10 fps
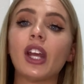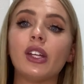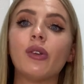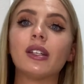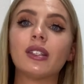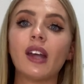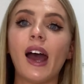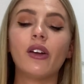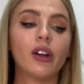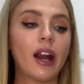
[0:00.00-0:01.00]
and you can
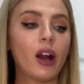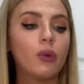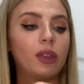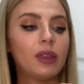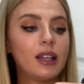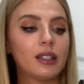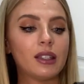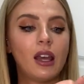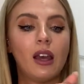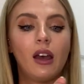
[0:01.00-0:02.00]
style your hair with
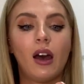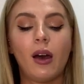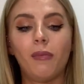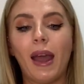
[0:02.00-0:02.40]
this um,